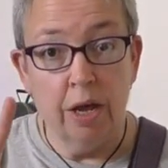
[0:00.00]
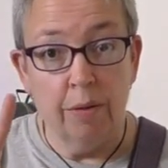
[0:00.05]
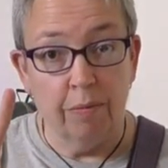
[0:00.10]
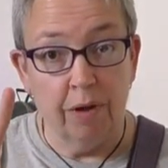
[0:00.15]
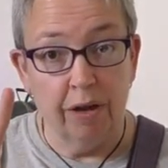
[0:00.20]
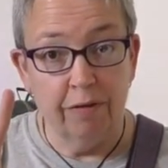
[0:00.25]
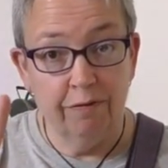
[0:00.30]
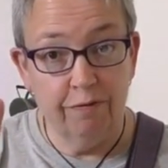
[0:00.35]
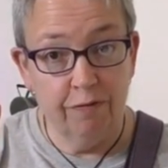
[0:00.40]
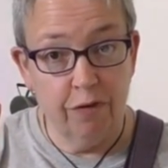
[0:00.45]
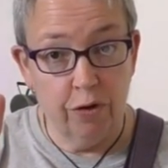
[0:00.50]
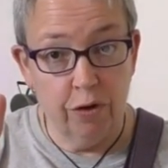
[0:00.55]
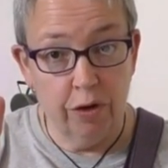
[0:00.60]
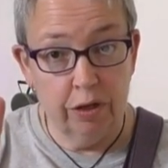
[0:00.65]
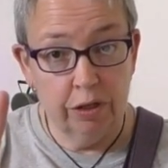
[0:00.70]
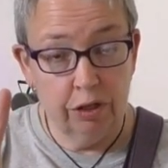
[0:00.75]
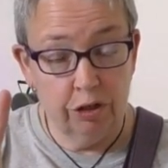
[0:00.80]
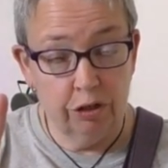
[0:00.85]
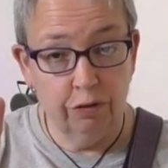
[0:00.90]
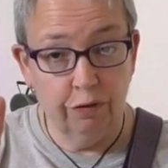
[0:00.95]
My
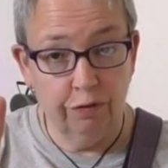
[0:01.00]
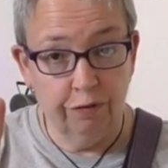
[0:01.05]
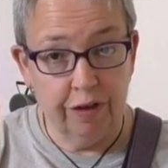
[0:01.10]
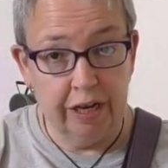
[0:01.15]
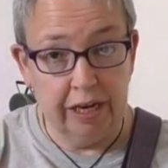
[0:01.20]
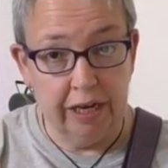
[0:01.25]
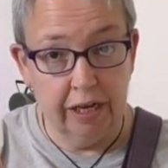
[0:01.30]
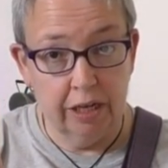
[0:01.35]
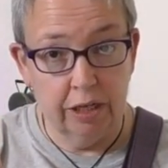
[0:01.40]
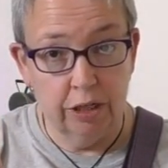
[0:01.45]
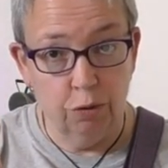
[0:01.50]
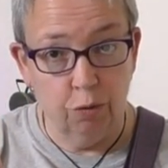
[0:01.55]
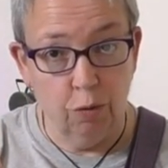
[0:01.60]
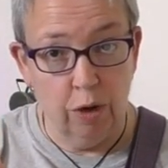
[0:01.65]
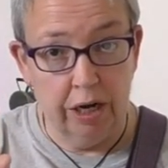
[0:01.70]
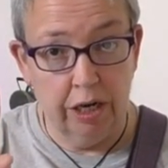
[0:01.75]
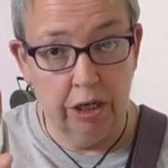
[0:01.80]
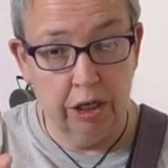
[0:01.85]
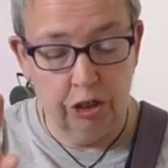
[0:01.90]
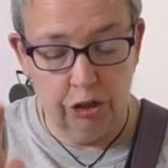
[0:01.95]
first two fingers,
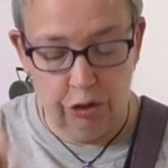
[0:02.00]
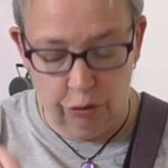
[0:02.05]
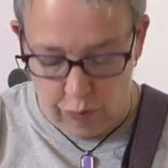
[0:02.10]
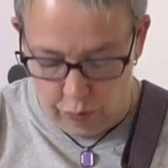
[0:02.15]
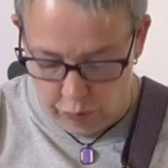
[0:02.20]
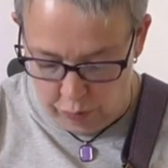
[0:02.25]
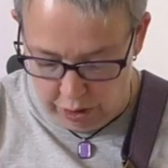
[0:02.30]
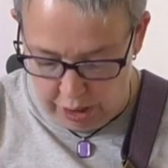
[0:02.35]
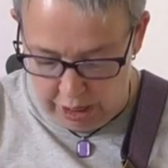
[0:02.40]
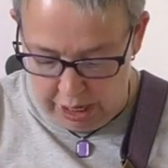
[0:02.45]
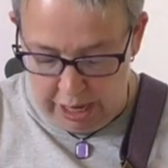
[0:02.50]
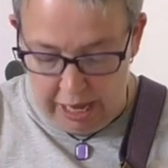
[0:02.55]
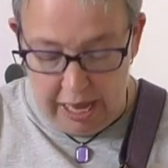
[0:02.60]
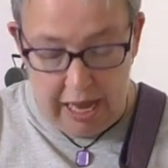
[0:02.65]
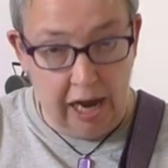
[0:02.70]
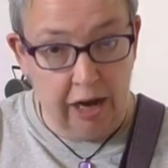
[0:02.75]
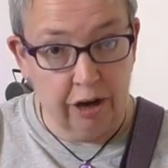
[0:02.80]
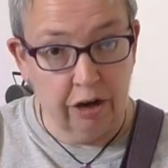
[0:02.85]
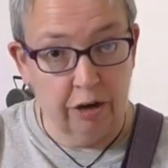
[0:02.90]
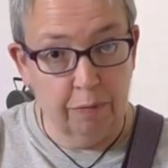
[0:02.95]
one and two,
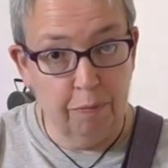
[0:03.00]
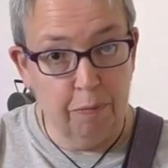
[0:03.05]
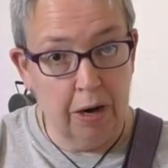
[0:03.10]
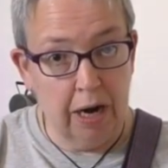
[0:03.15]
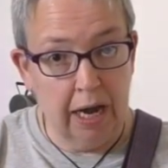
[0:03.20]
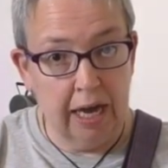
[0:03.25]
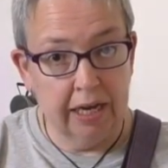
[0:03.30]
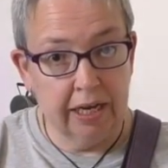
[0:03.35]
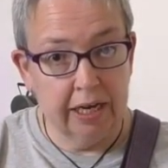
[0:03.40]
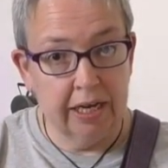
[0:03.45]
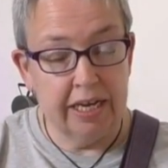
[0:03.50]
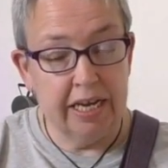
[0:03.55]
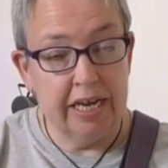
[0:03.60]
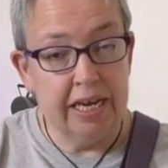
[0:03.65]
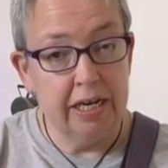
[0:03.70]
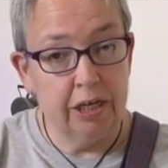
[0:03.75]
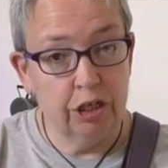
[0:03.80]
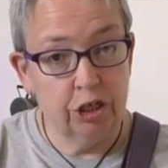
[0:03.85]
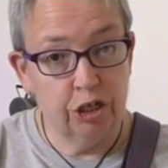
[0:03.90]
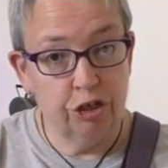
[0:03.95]
are going to pluck
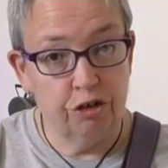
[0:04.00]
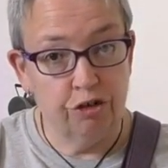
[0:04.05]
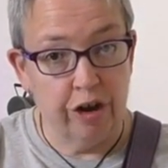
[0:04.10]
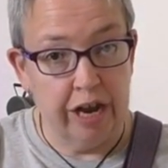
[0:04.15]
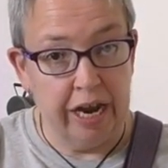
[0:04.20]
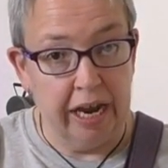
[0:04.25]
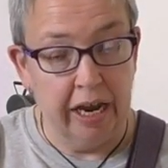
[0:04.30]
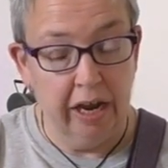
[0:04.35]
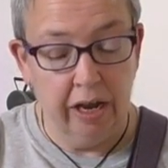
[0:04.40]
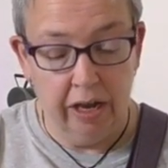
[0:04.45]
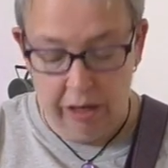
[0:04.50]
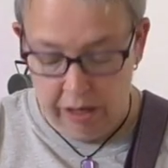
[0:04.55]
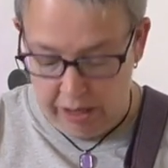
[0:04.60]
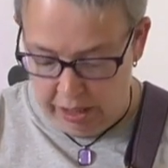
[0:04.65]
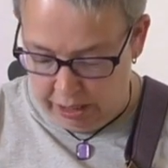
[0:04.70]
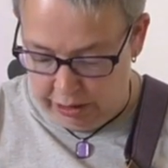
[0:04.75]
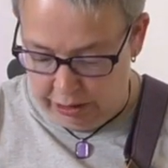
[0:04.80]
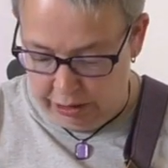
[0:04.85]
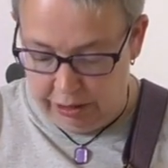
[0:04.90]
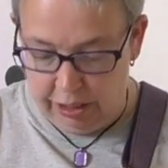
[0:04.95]
each string,
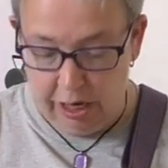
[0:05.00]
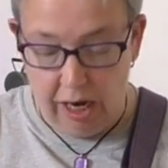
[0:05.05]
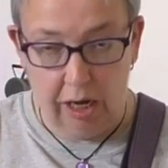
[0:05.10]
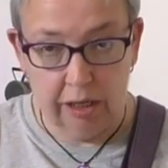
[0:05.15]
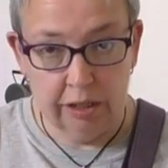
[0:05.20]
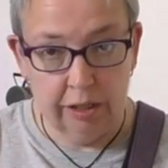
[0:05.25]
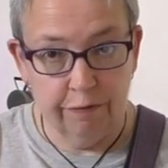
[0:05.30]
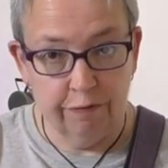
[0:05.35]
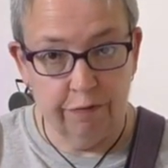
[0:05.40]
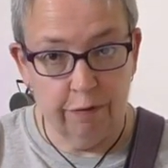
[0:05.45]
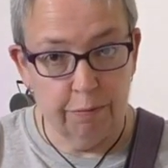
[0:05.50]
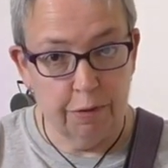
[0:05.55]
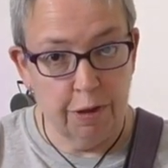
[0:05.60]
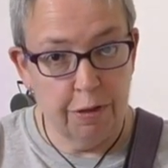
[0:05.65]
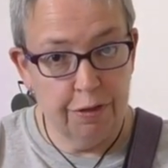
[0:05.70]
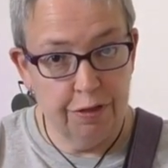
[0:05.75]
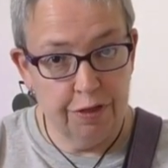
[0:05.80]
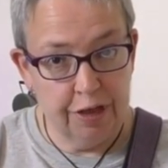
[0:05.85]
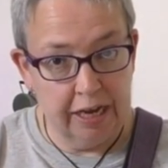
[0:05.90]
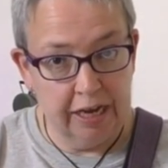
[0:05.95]
starting from the
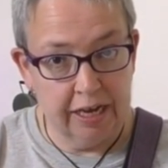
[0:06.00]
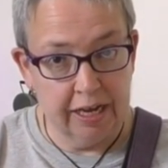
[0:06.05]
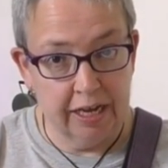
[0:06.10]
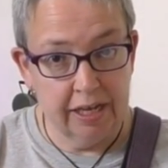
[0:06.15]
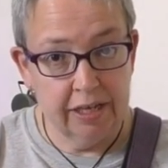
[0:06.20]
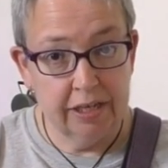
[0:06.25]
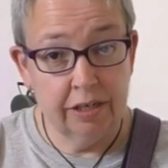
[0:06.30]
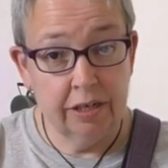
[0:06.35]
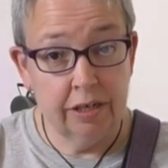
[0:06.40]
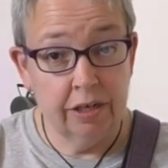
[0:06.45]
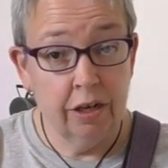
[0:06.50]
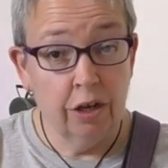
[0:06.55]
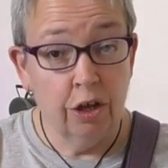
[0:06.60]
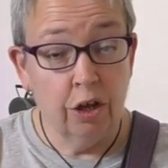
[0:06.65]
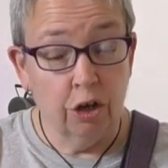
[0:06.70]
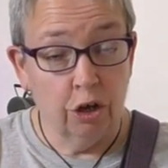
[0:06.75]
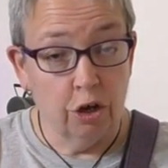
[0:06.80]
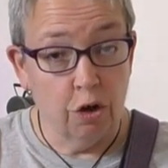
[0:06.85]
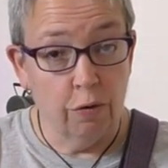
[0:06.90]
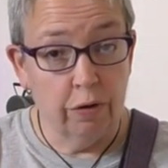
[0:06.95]
thickest,
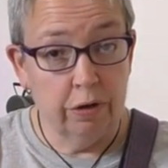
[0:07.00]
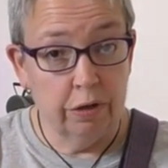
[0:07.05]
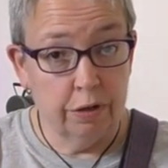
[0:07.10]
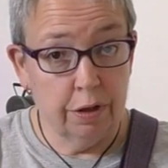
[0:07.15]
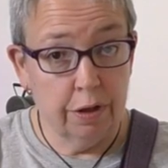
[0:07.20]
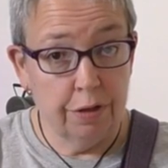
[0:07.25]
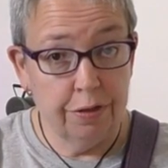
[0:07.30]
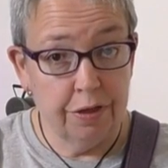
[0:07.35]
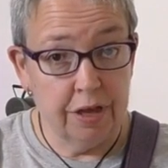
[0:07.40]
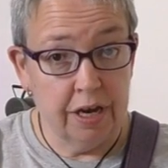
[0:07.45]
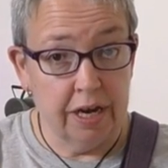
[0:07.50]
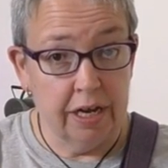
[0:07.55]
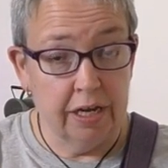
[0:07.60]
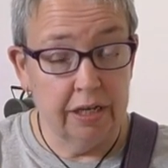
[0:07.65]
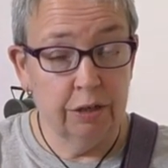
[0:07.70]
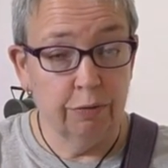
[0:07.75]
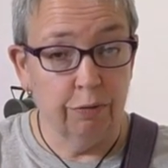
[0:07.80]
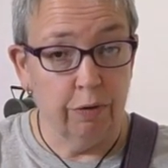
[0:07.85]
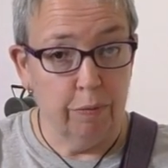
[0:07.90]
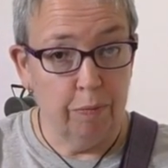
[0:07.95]
going to the
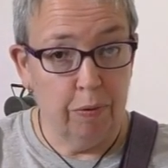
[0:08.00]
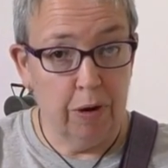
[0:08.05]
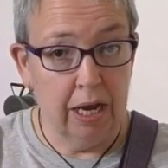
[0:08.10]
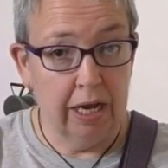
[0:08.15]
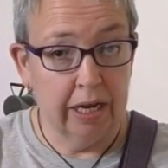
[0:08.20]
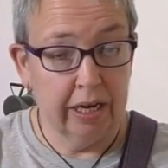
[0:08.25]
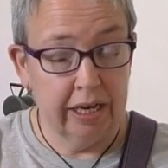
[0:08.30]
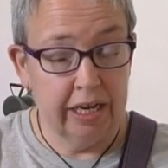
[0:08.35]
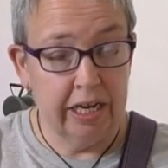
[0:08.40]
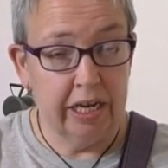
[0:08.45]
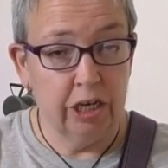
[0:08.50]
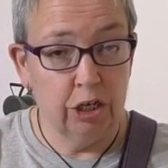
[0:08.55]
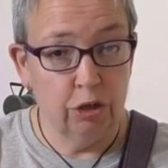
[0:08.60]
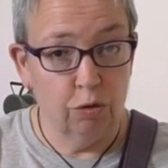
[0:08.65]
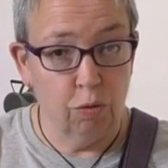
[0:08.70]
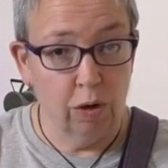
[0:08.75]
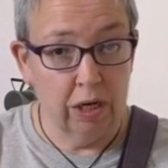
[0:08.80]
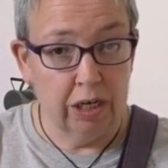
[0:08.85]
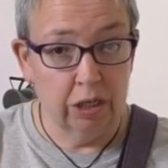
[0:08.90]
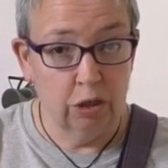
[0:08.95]
thinnest, and we'll pluck
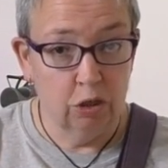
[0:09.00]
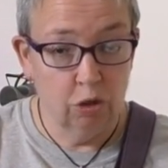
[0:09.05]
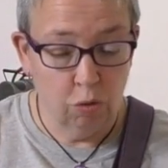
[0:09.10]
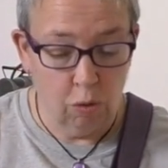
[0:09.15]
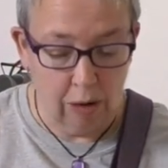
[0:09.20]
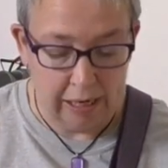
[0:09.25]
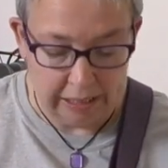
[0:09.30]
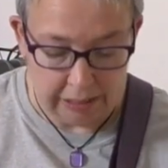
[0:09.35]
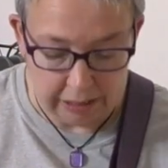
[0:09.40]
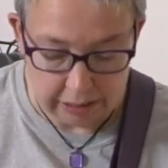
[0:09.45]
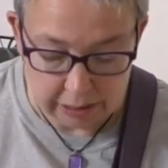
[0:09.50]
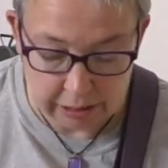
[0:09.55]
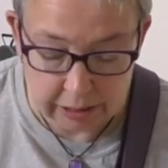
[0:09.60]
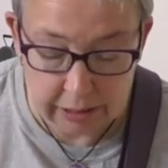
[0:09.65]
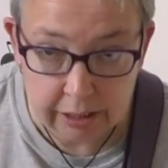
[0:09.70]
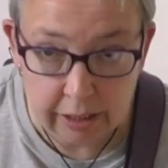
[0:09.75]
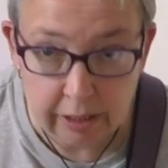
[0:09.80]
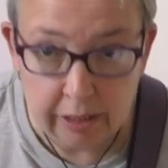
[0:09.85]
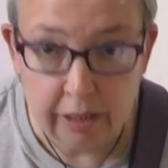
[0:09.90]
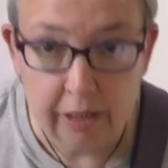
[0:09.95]
each one
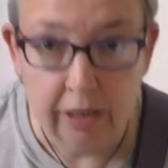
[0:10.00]
twice.